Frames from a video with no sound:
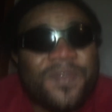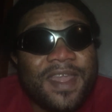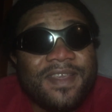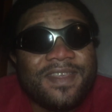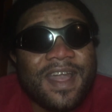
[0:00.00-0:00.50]

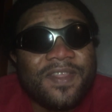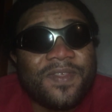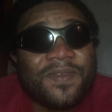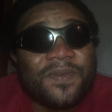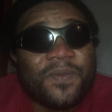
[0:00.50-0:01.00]
things
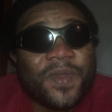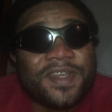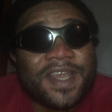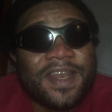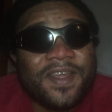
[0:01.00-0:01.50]
that
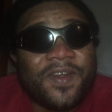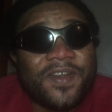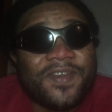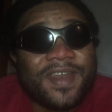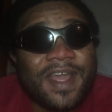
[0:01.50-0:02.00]
would change the country.